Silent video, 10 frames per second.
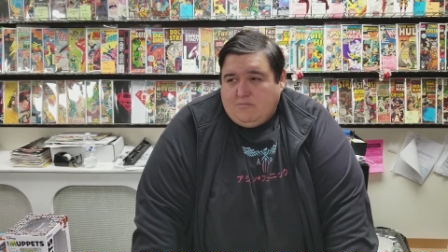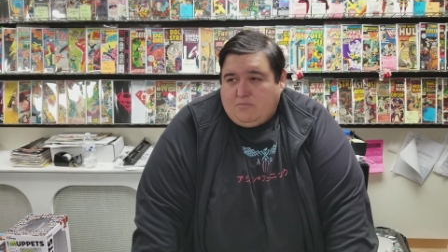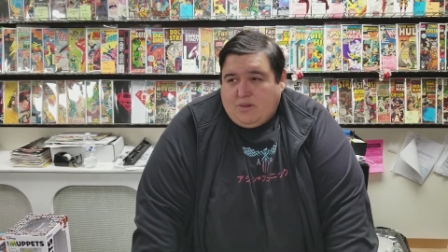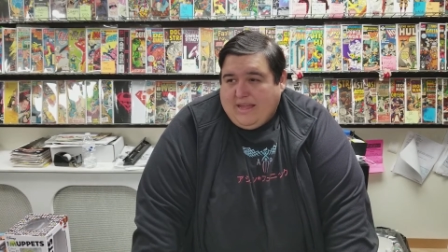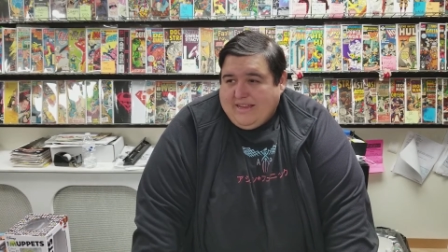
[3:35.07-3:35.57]

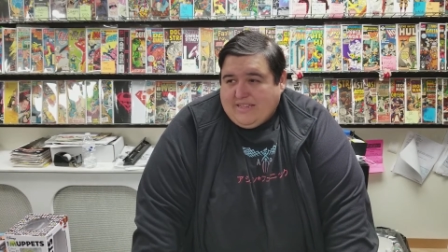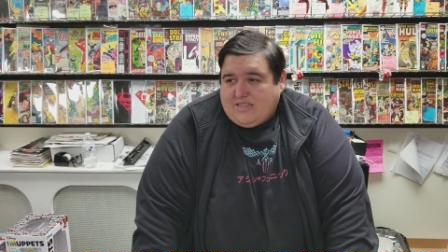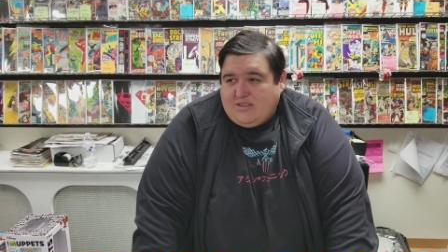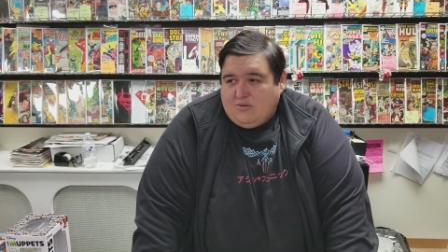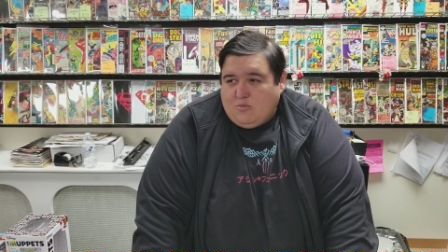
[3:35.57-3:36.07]

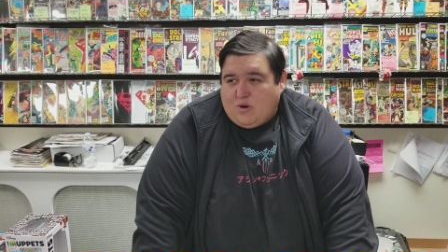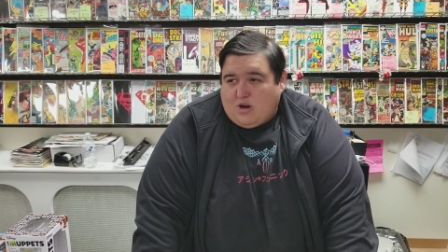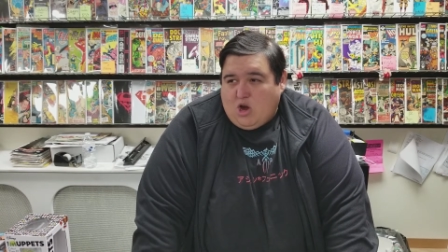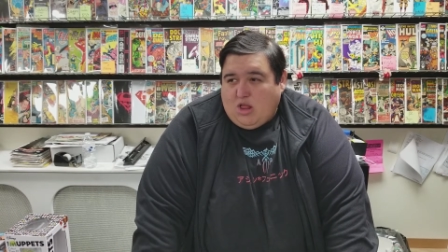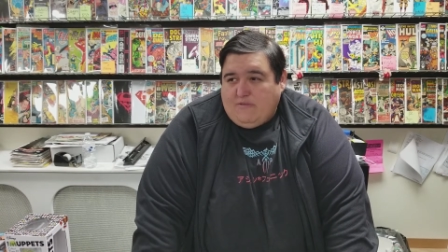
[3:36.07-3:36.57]
place where
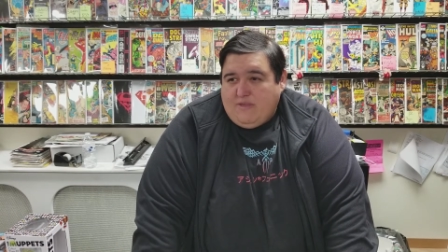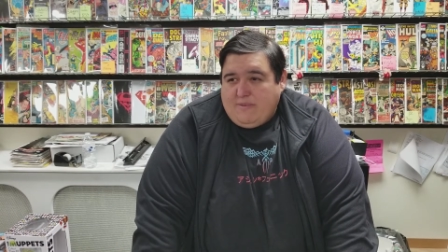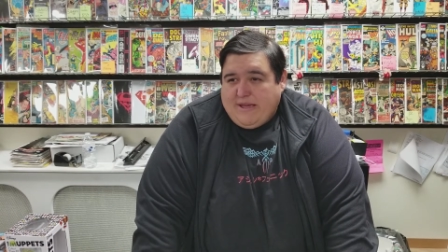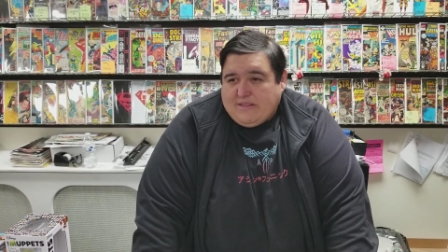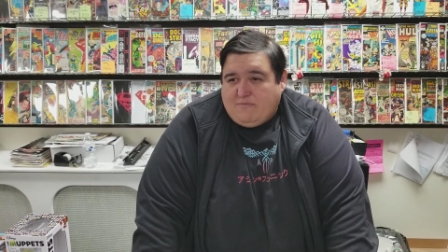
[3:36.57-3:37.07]
all of them
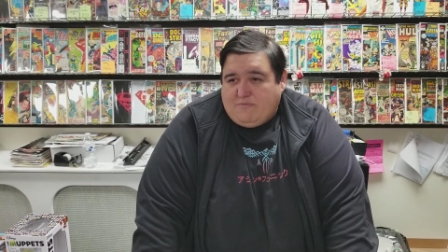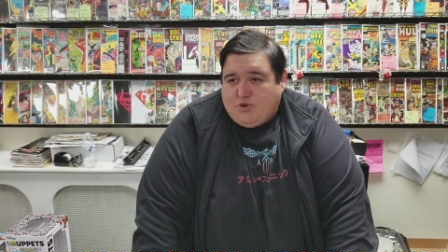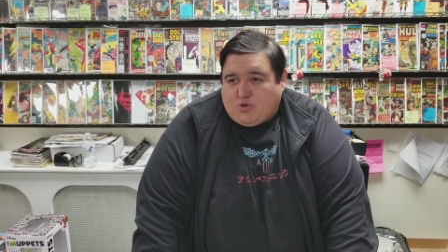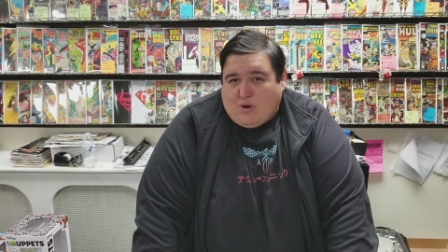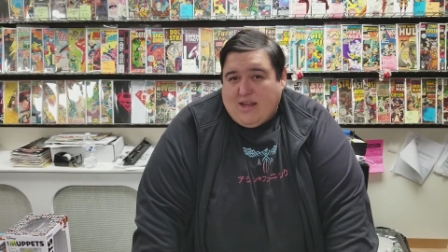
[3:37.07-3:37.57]
have
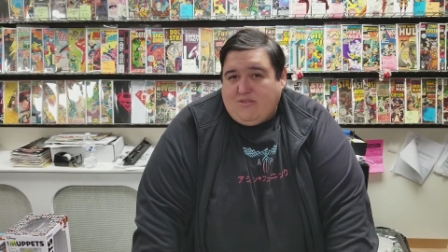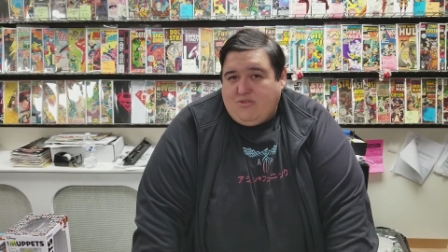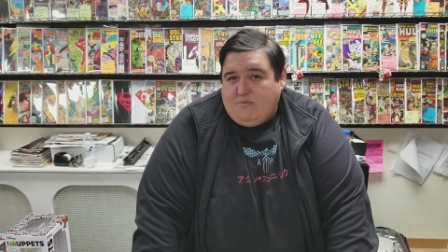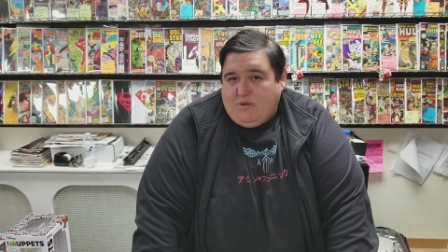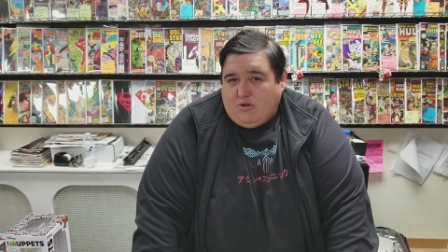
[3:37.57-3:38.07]
drank
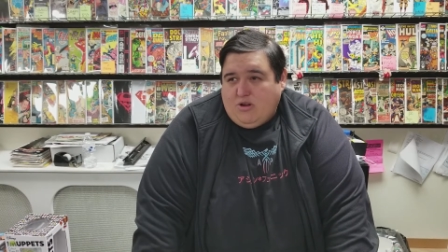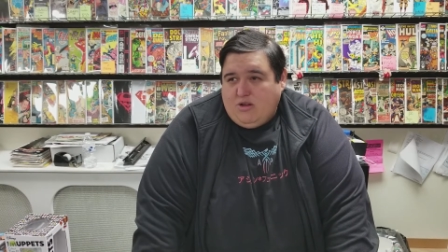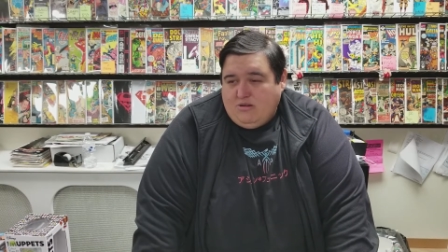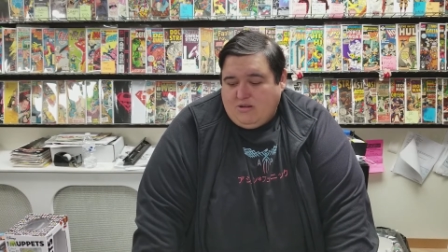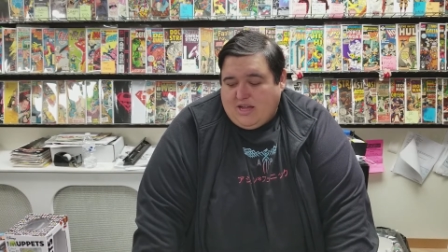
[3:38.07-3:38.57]
the
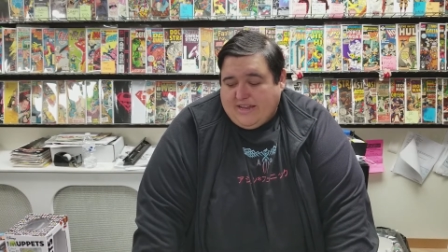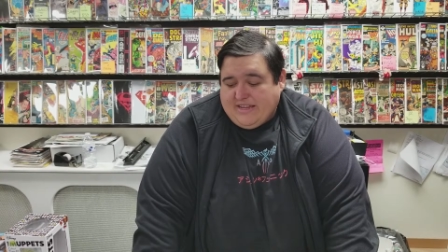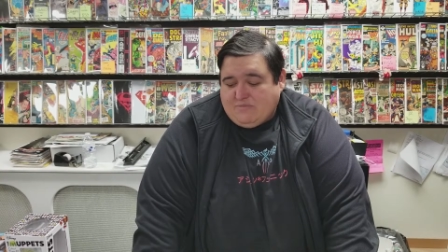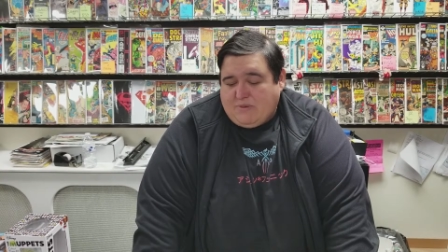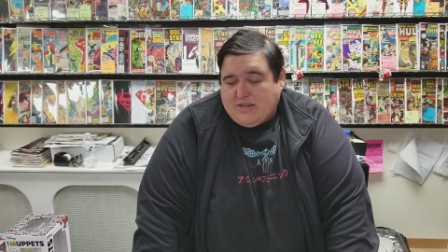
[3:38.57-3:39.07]
milk. I
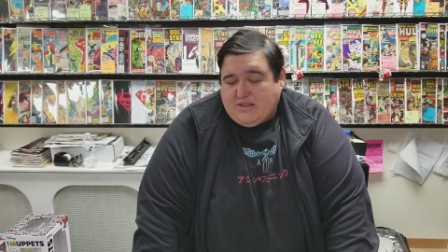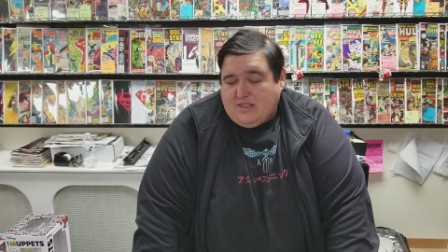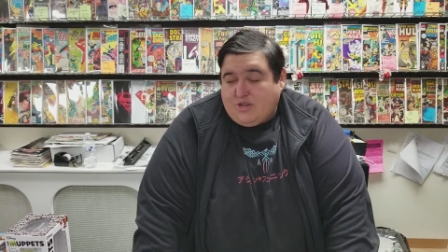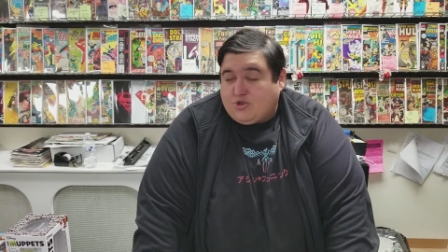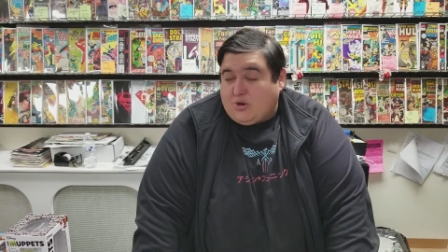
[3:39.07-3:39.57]
guess basically
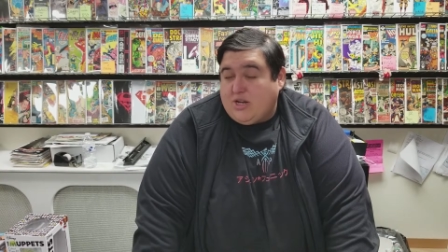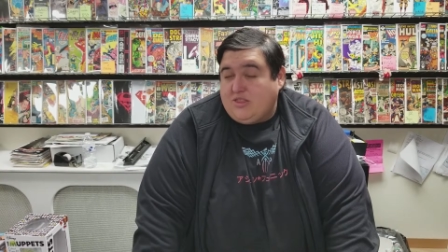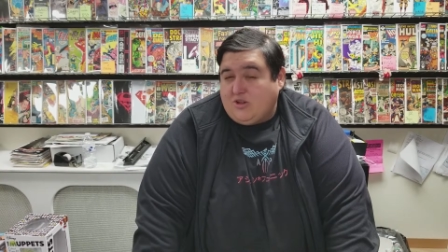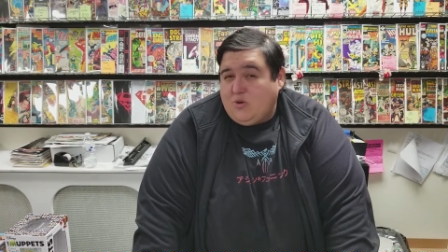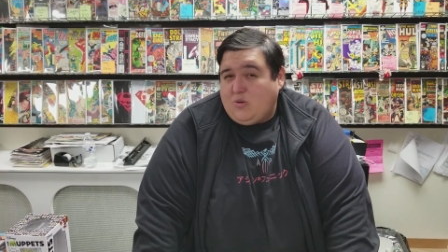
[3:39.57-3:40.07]
like drinking
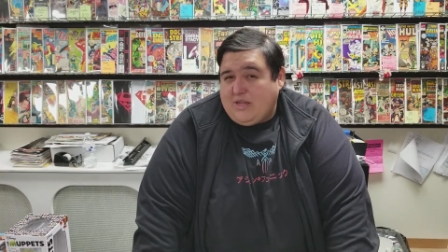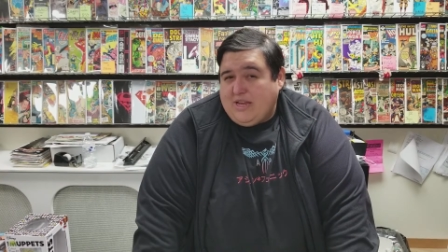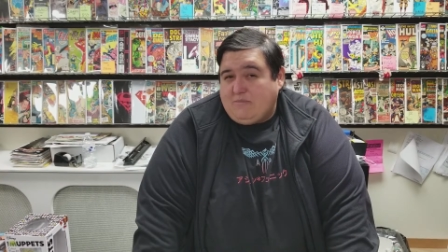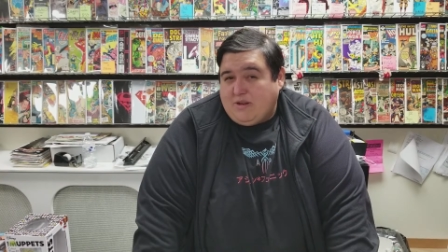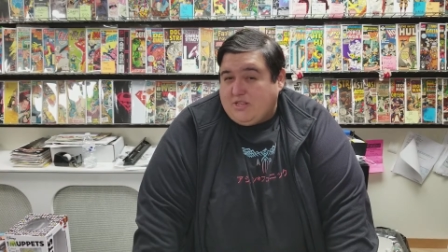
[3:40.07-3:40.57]
the Kool
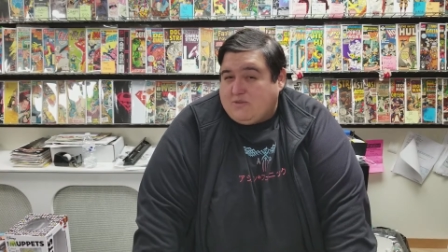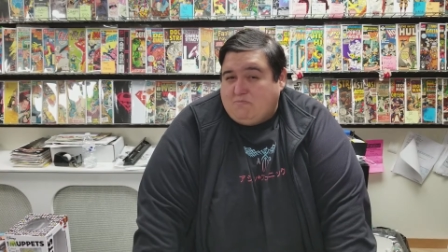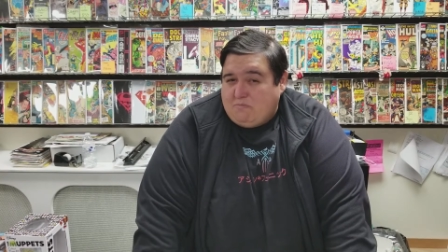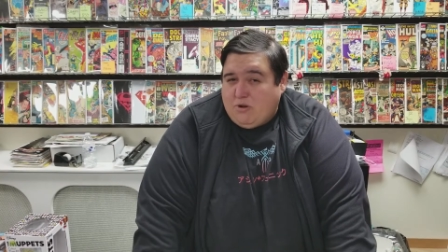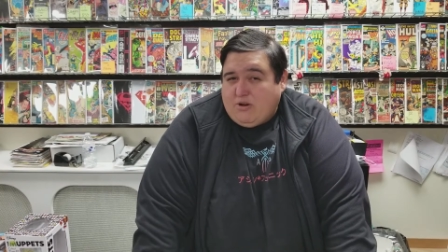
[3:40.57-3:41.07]
Aid, but it's
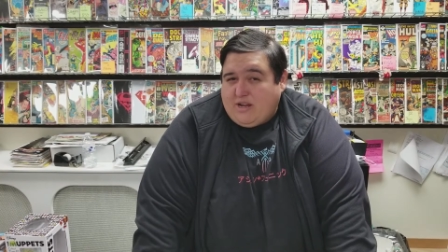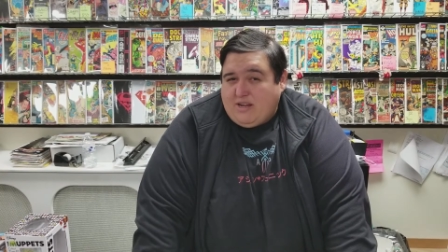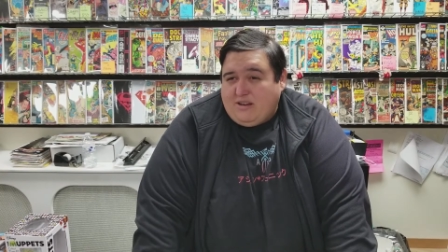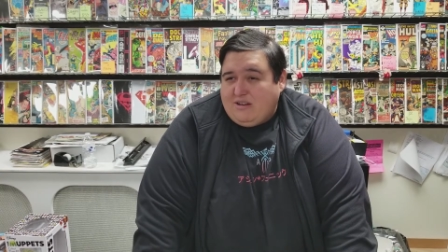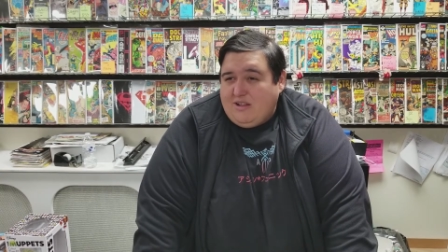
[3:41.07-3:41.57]
milk
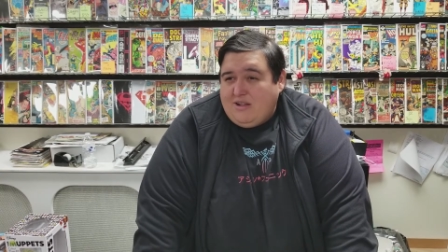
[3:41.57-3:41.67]
and